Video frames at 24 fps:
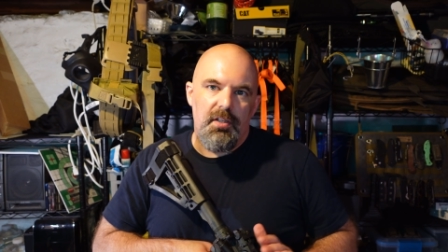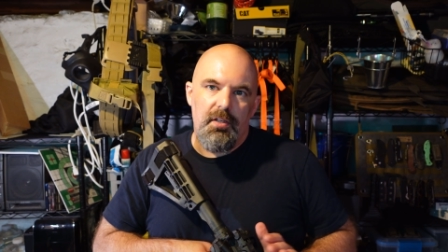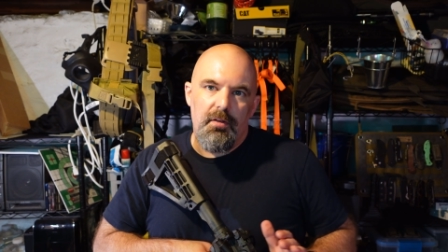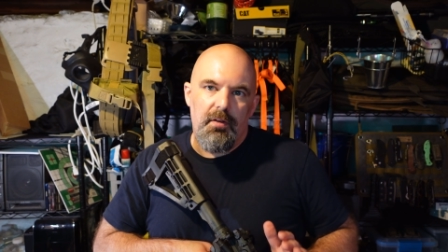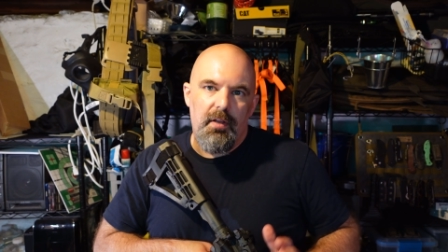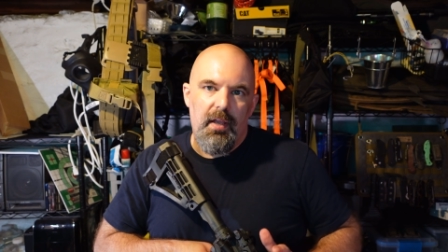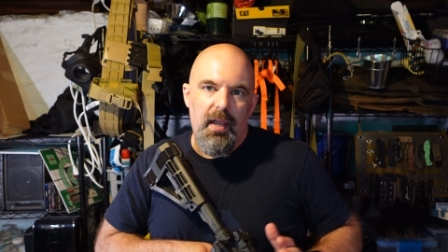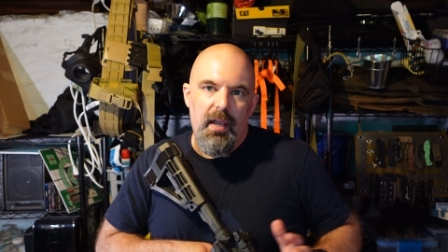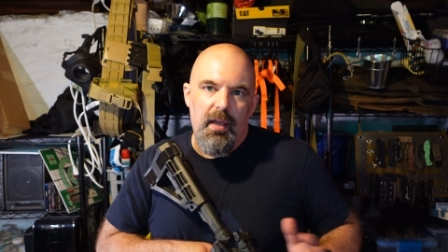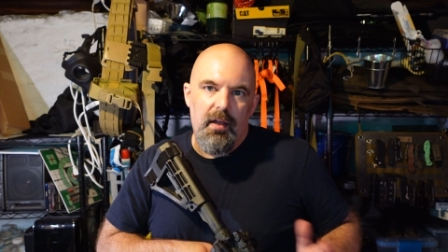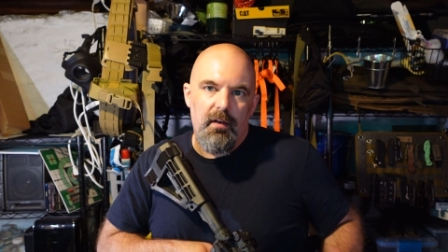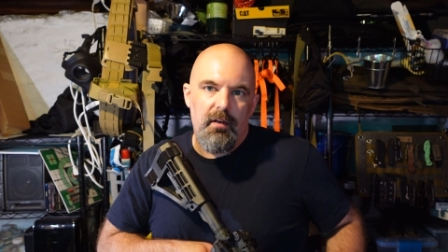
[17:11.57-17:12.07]
you
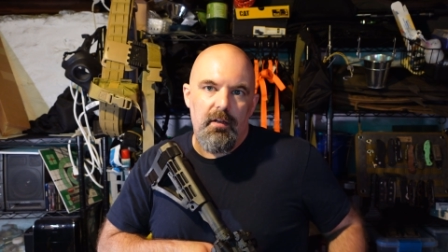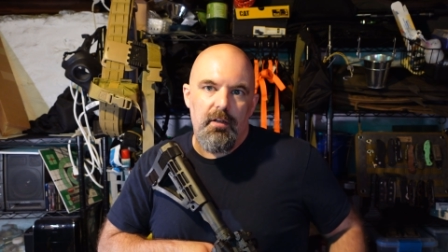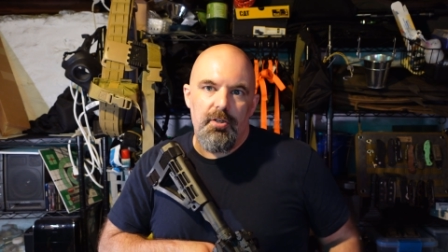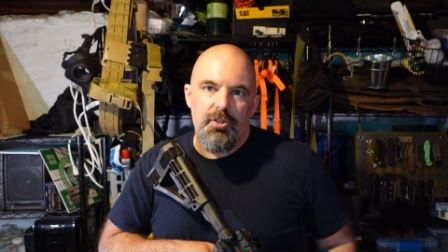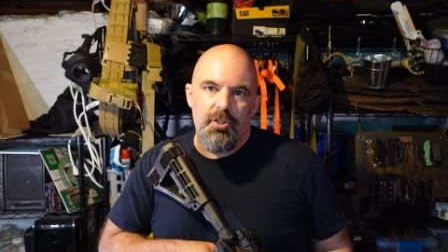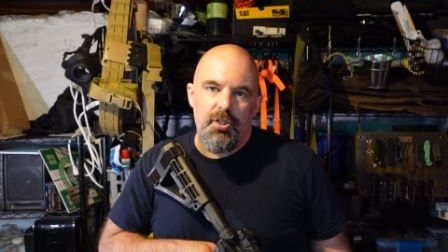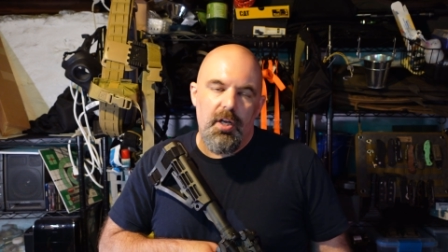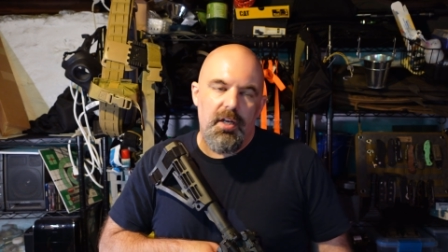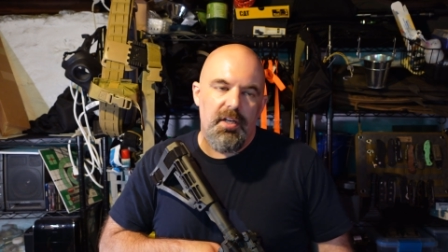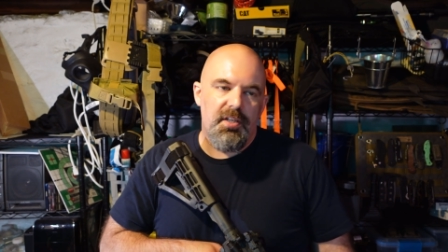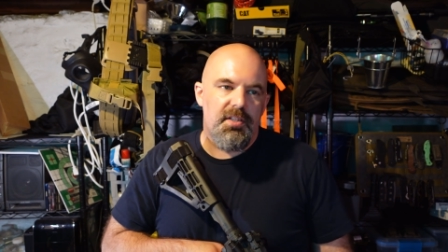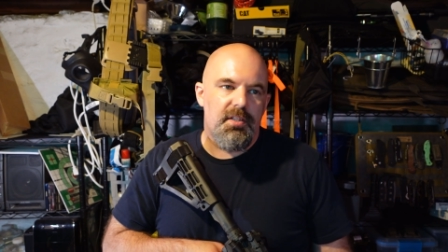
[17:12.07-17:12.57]
can't
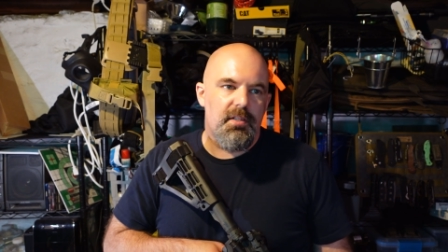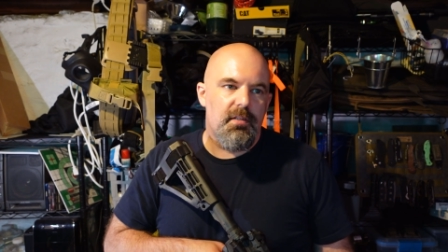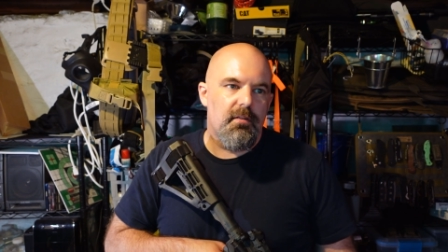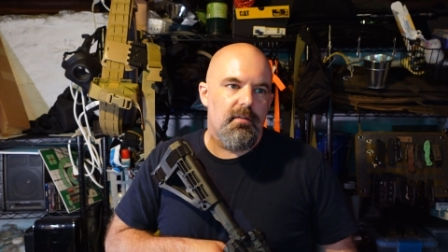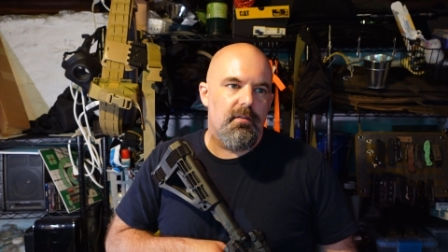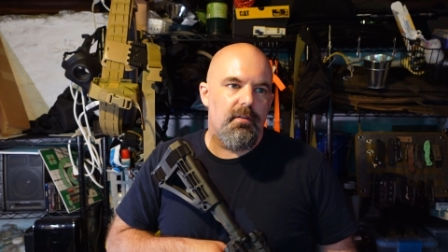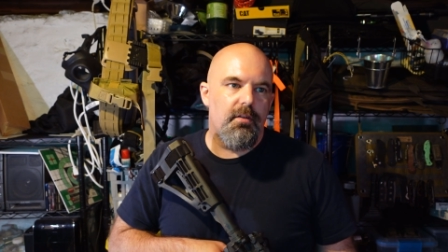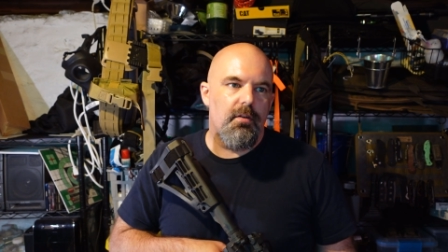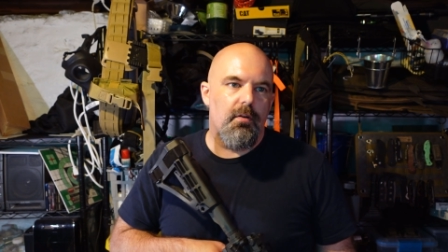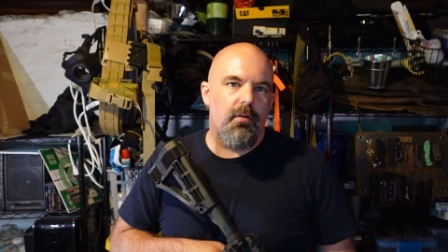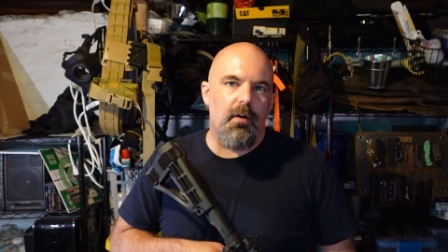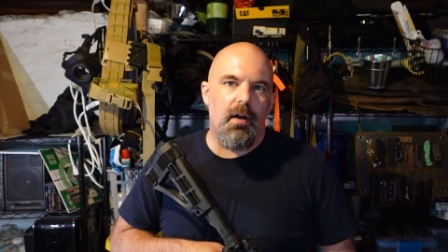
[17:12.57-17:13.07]
adjust
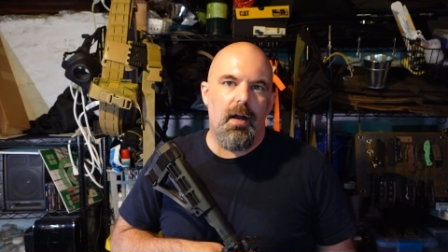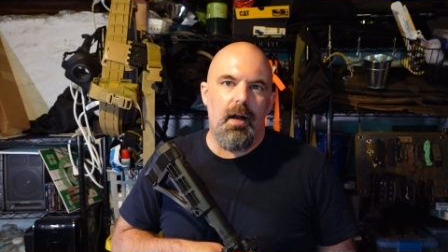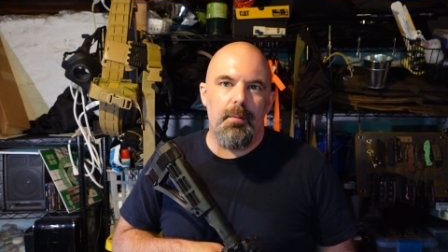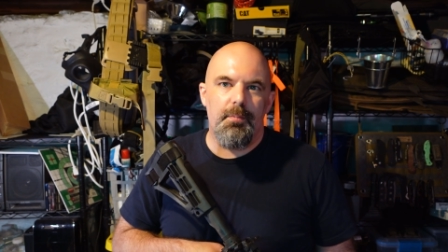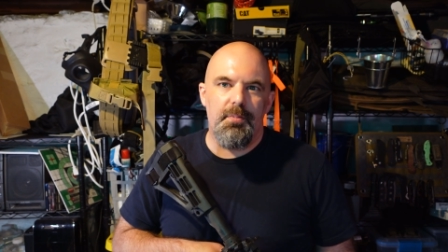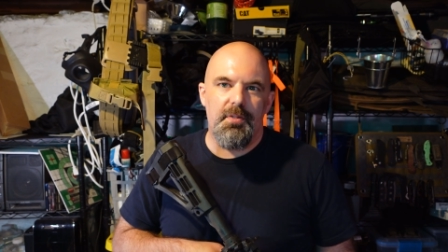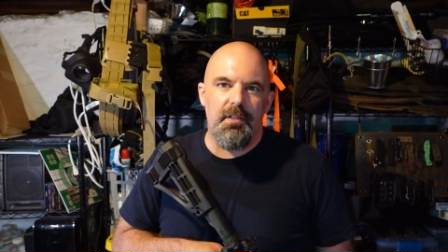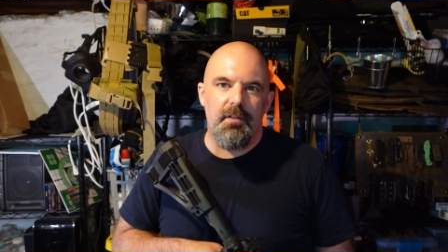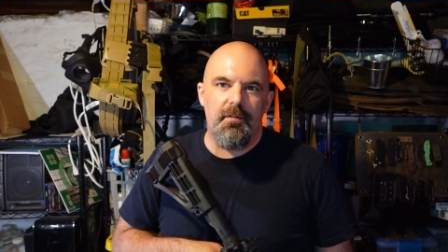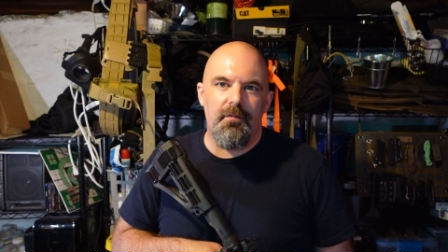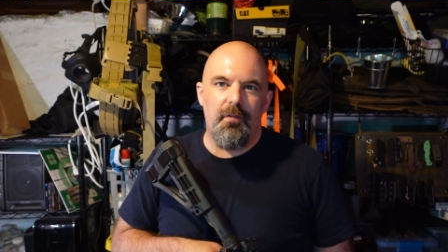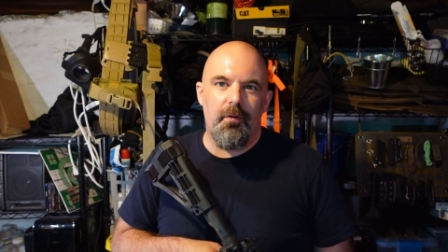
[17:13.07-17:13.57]
your
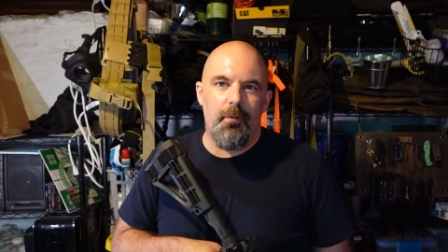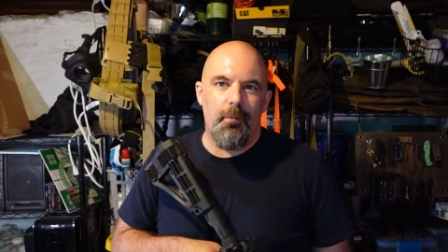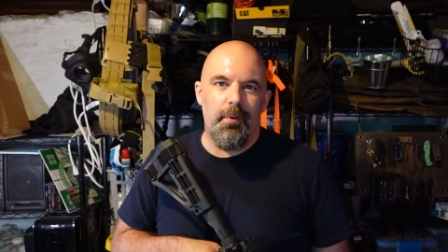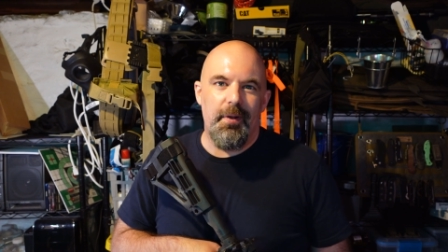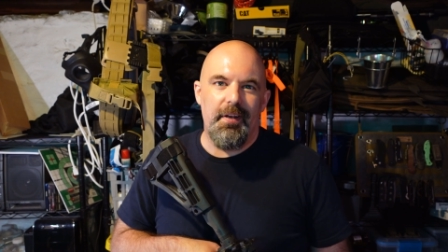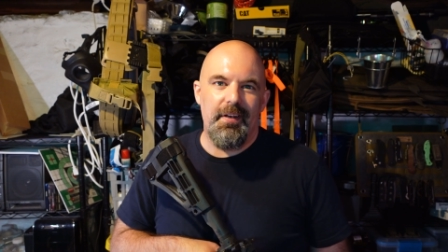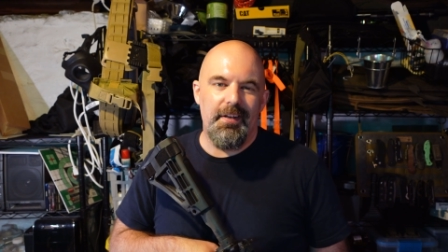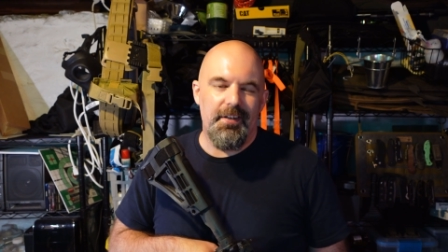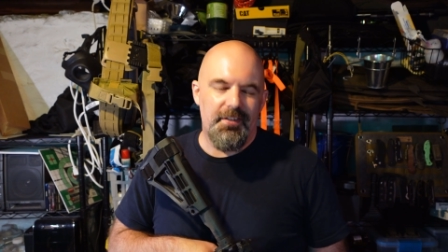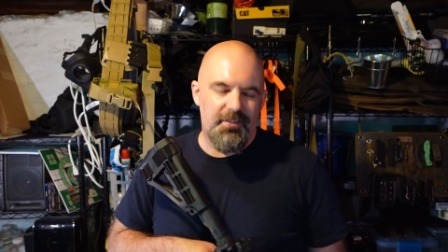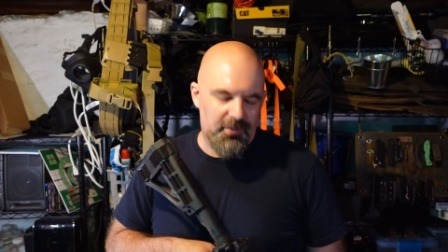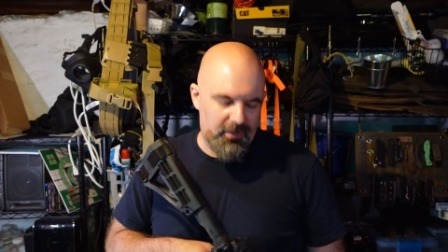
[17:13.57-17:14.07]
optic for
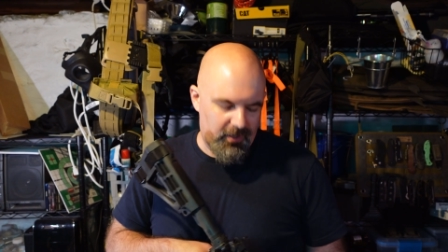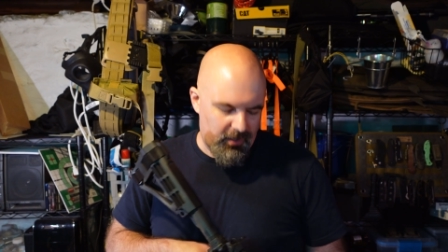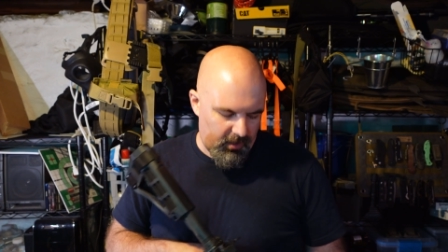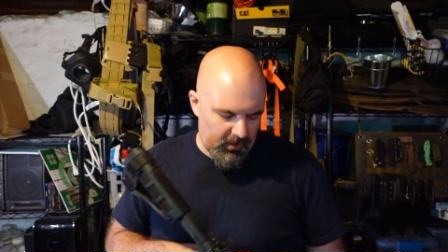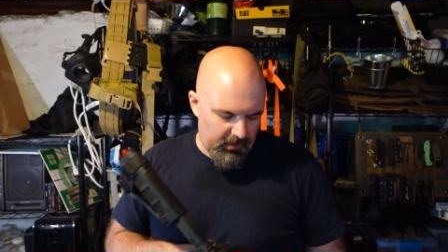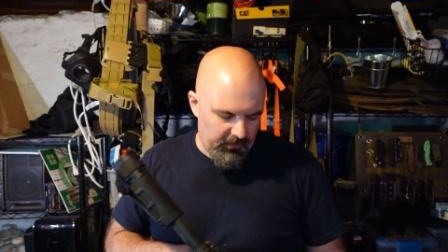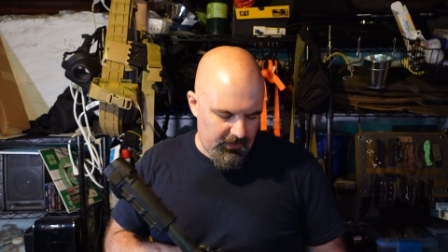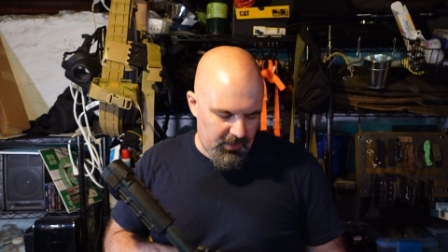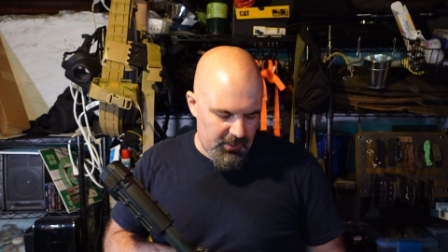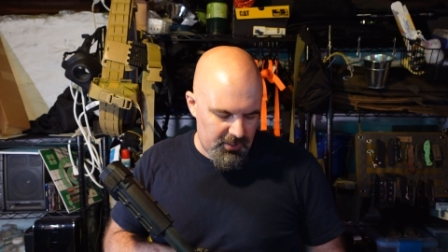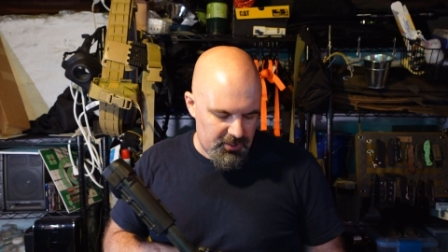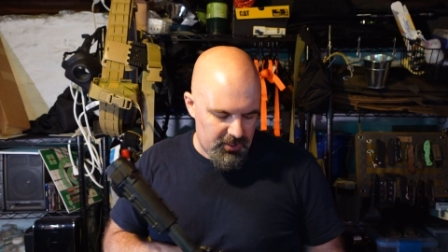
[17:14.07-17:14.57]
windage or
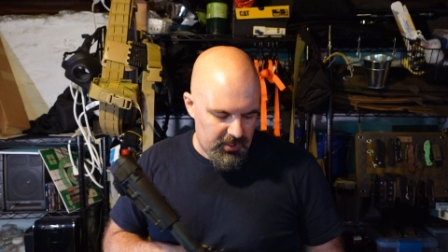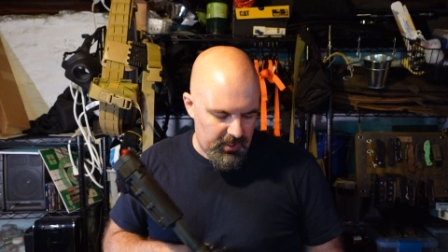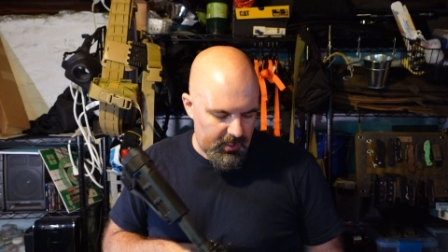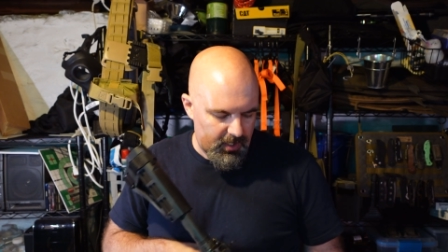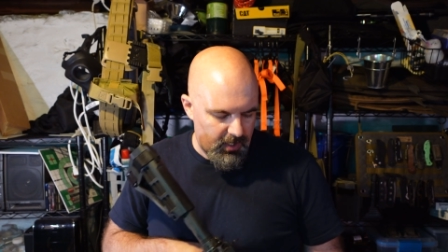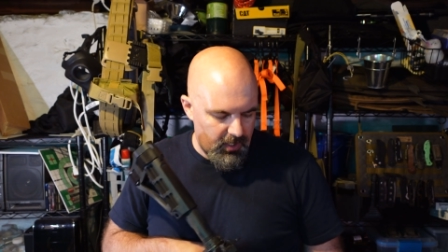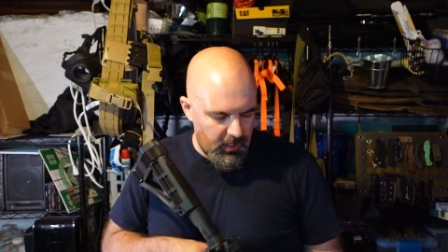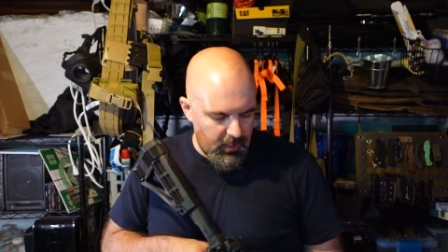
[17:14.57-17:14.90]
elevation,